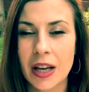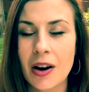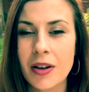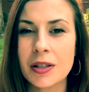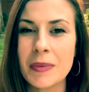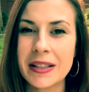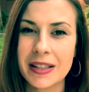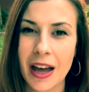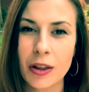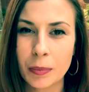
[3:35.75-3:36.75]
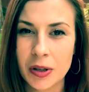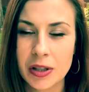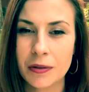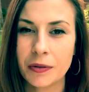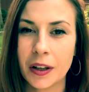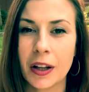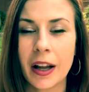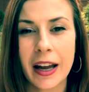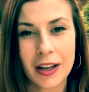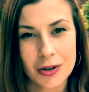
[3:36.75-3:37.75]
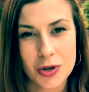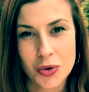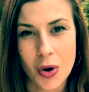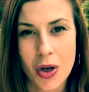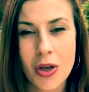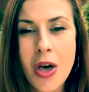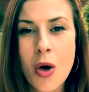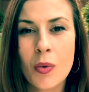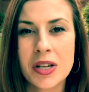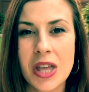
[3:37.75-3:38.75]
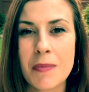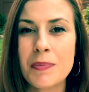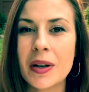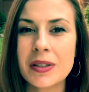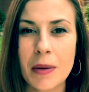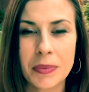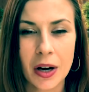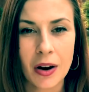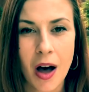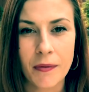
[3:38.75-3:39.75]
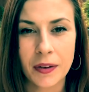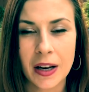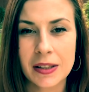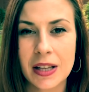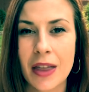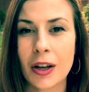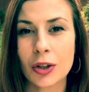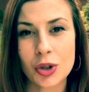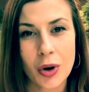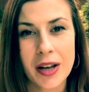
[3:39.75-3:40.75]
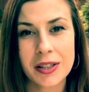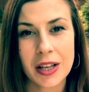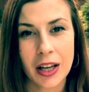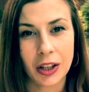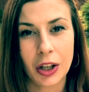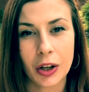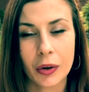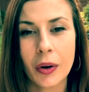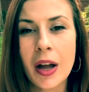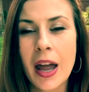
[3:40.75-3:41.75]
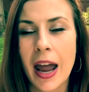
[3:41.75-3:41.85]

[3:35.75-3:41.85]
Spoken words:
It also makes the other person feel in control, which then builds up their confidence and their trust in you.